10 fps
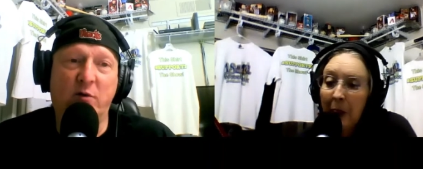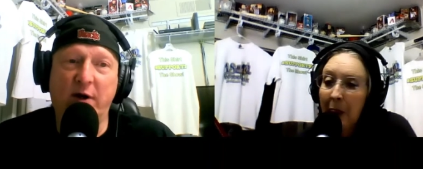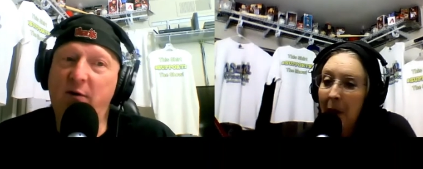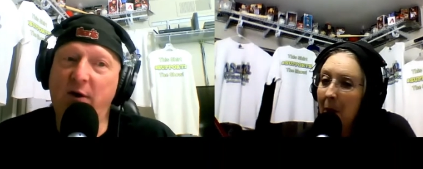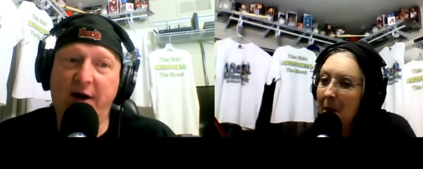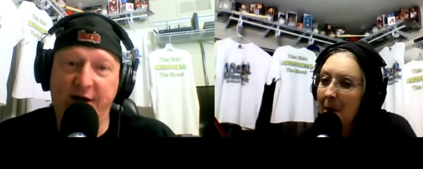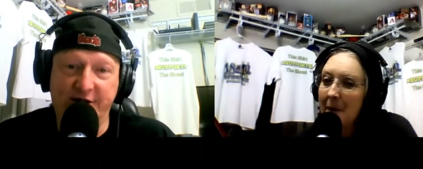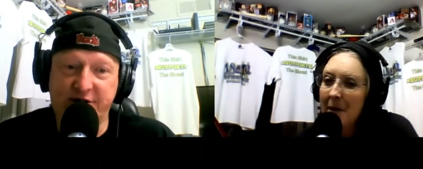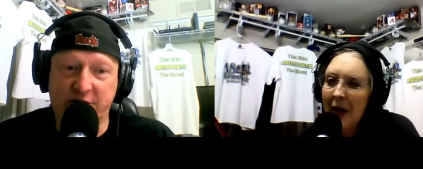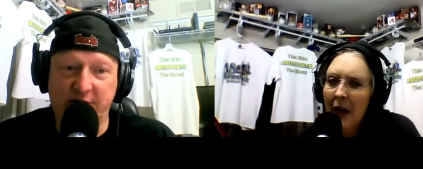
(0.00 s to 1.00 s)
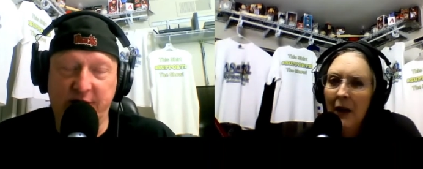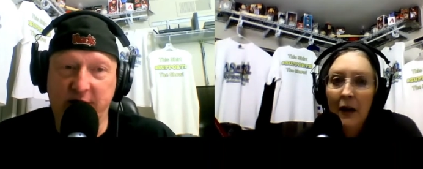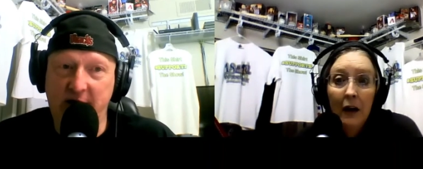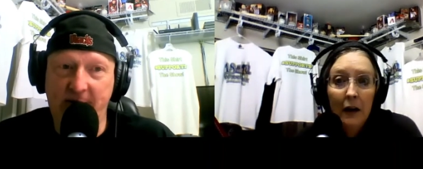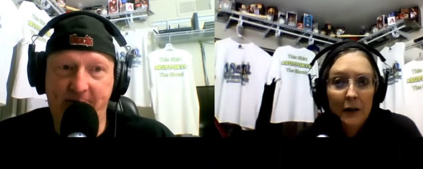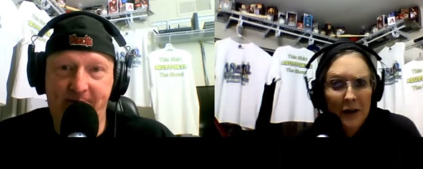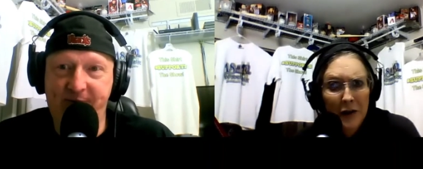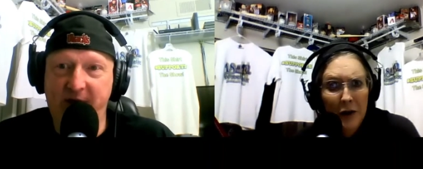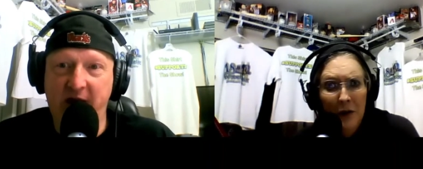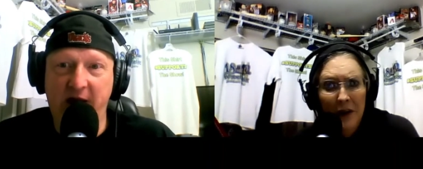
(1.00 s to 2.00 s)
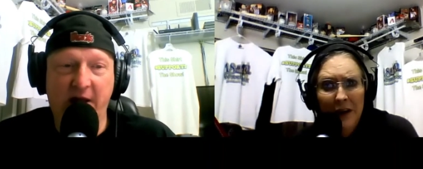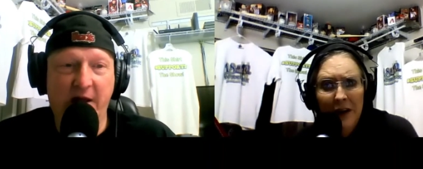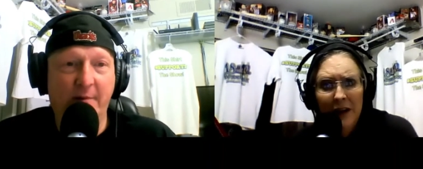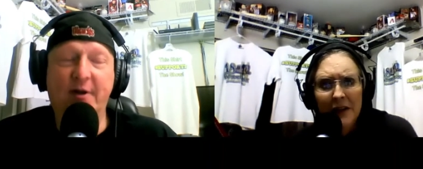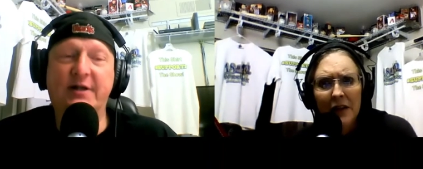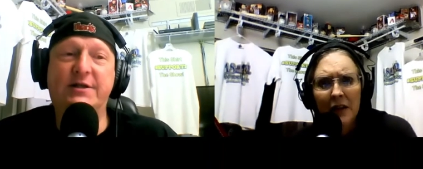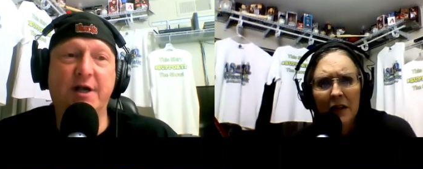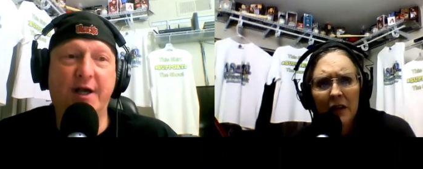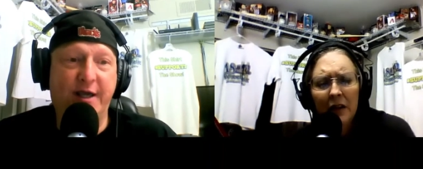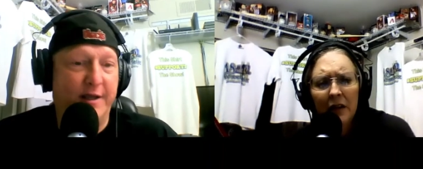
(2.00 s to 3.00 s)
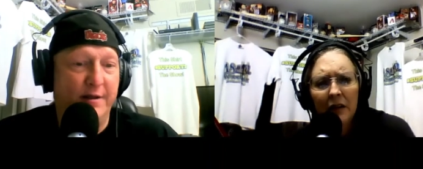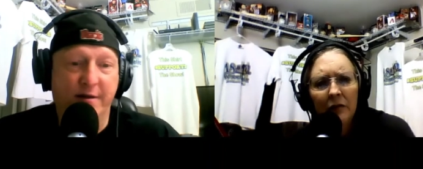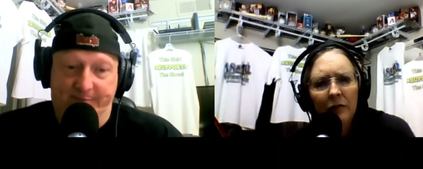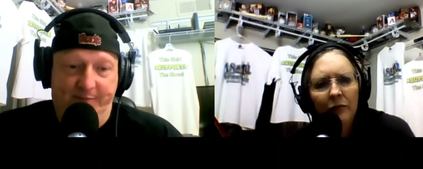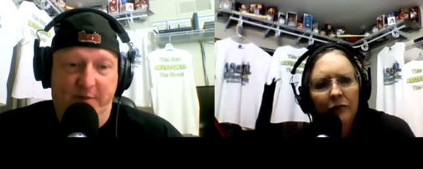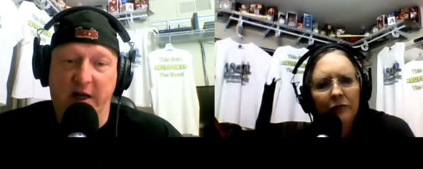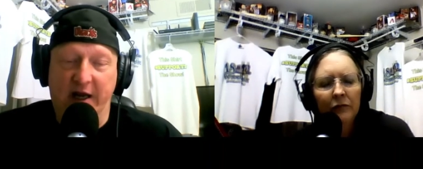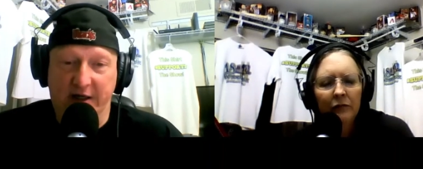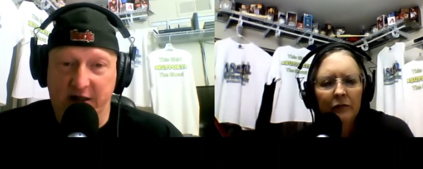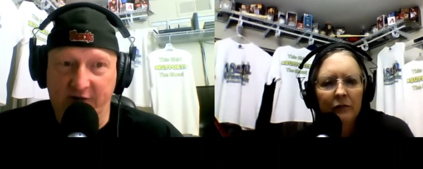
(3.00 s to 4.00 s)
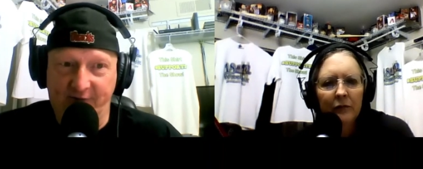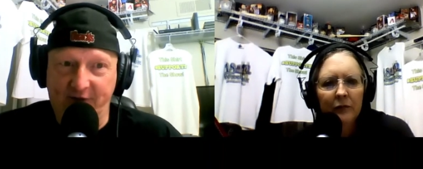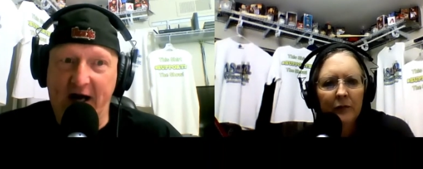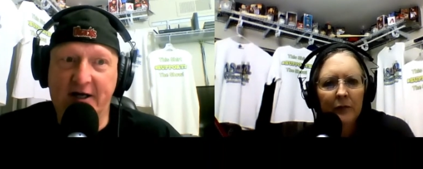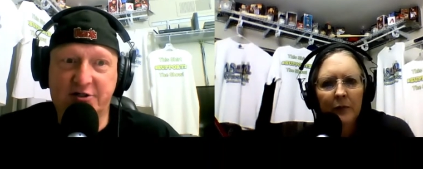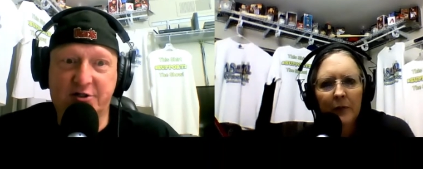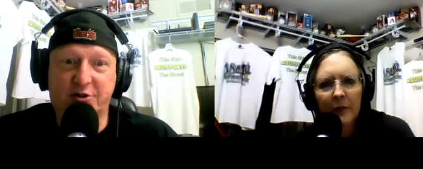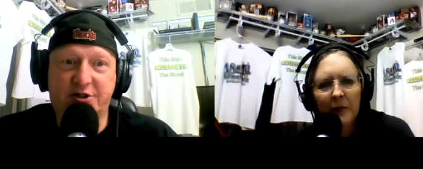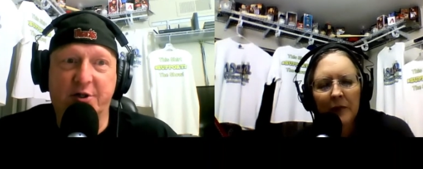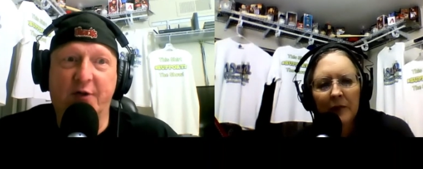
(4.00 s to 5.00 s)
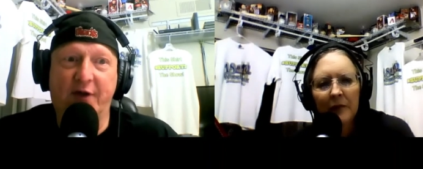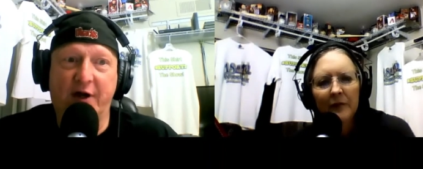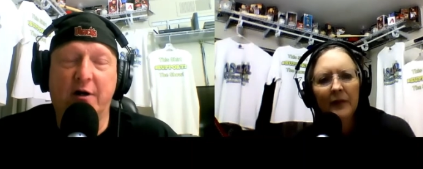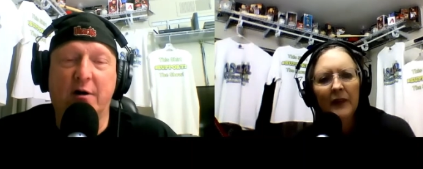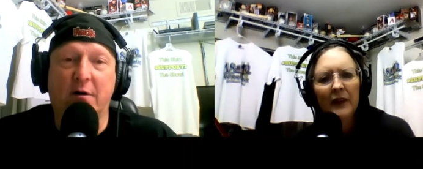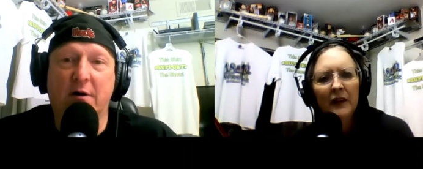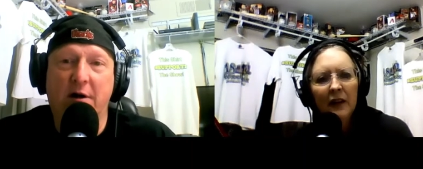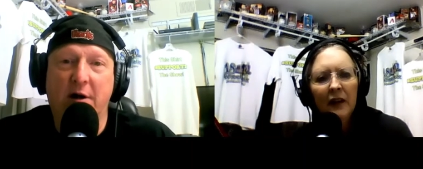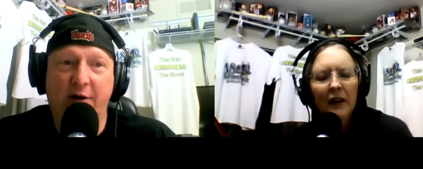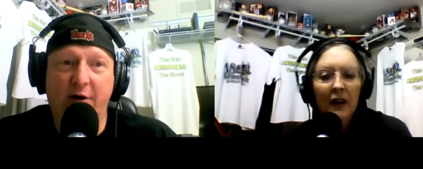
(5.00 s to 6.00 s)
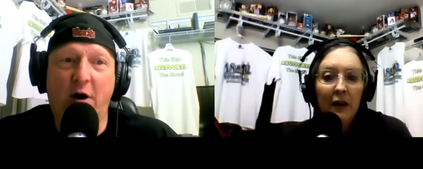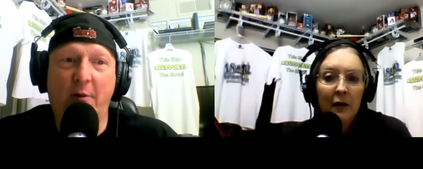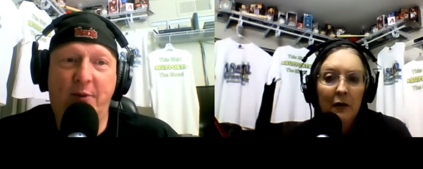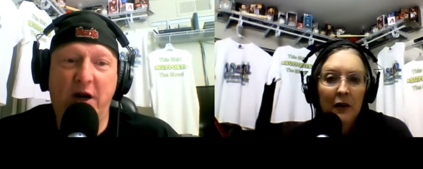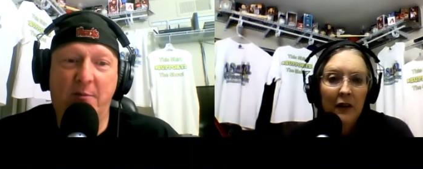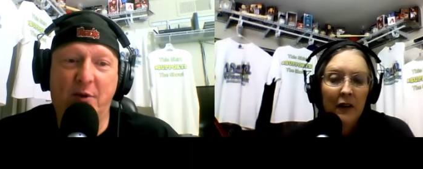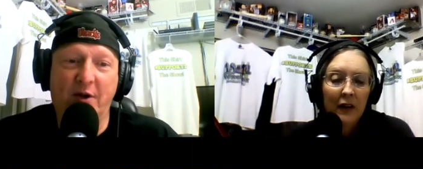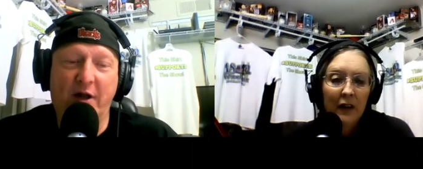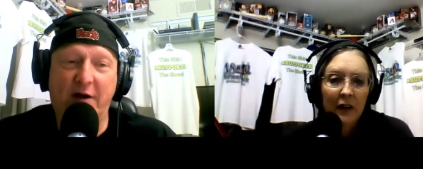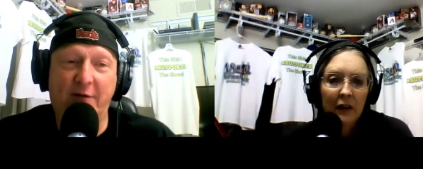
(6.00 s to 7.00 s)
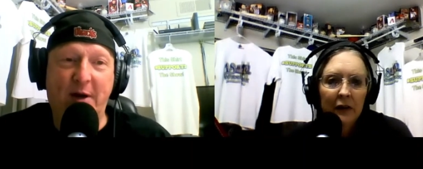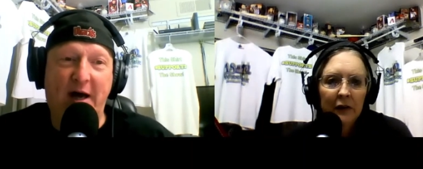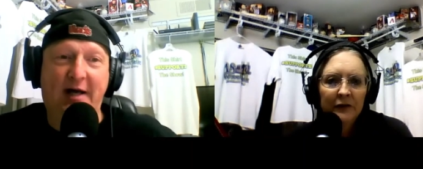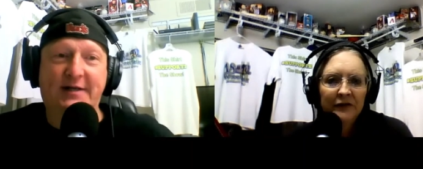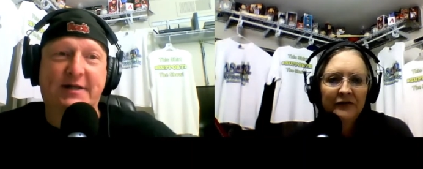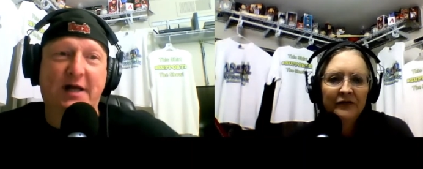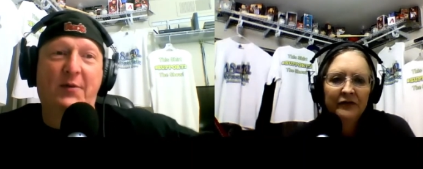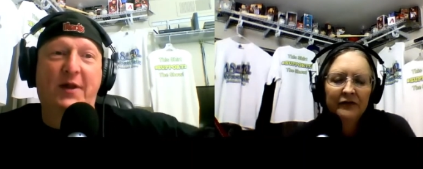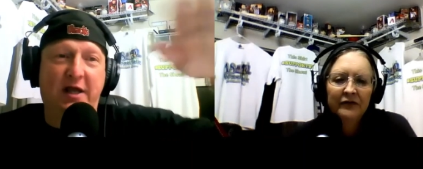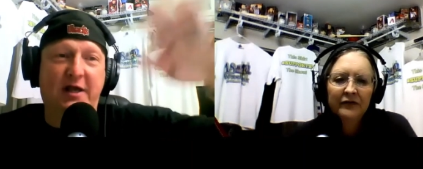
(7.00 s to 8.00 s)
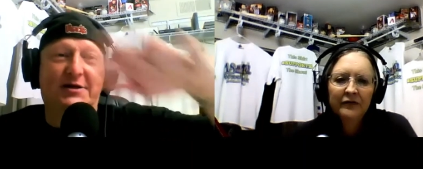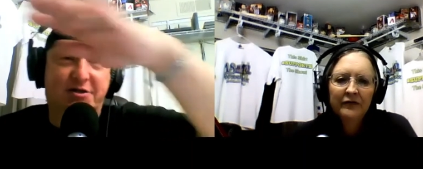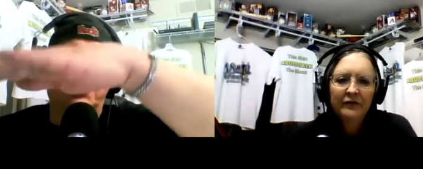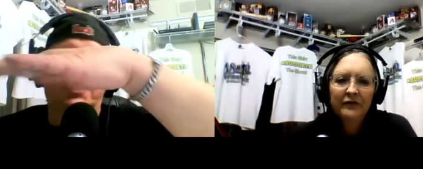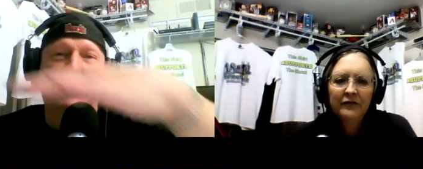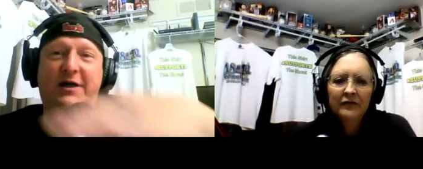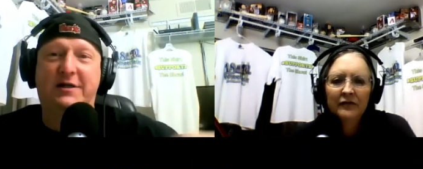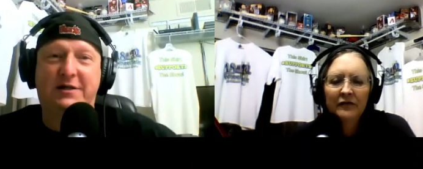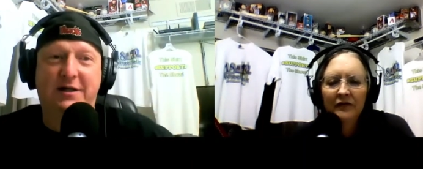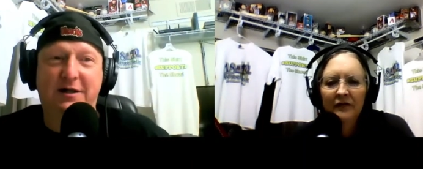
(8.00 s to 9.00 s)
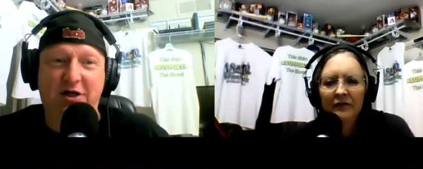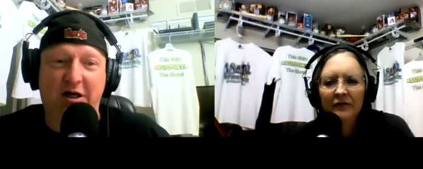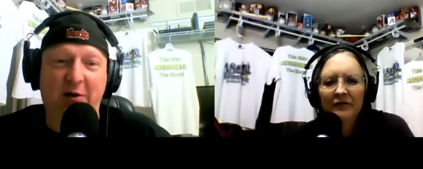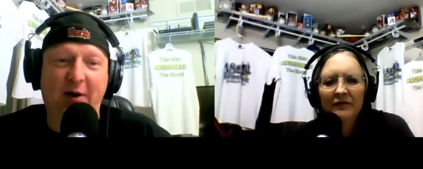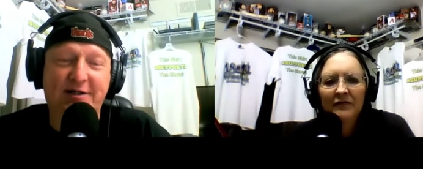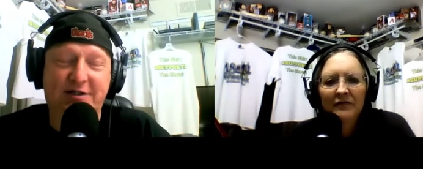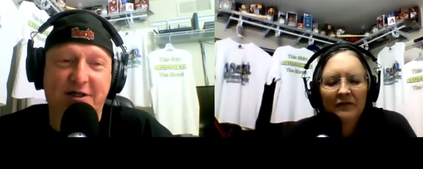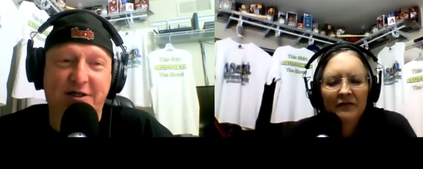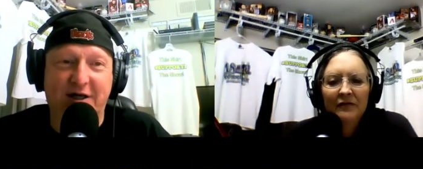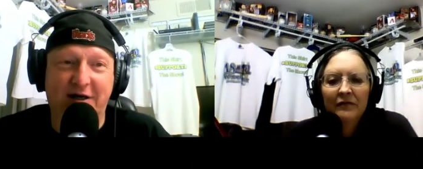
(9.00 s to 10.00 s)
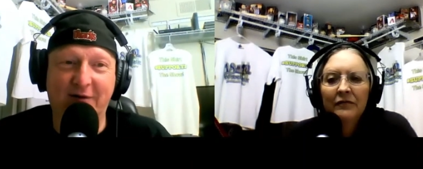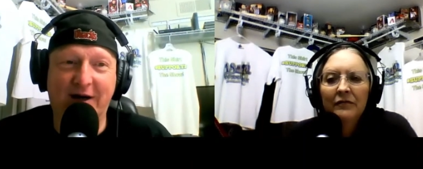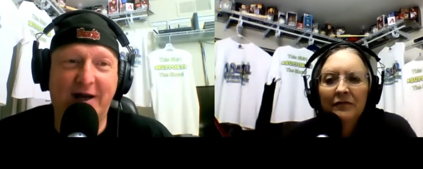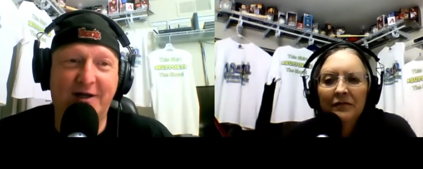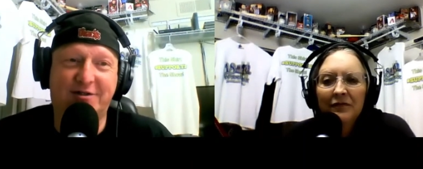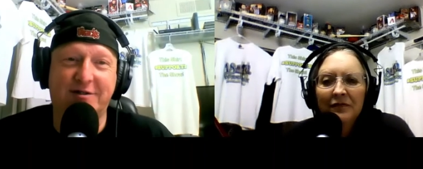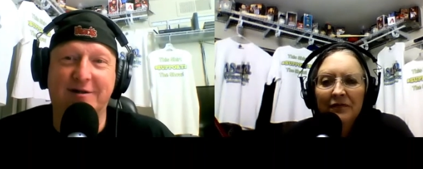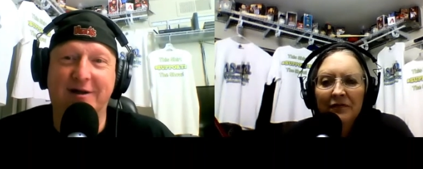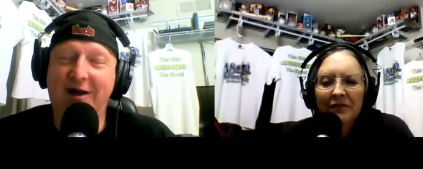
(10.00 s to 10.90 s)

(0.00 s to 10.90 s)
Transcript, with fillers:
Speaker 1: rewrite history. They're doing it. But you, it the facts are still there. There are people that have passed down the history generation to generation.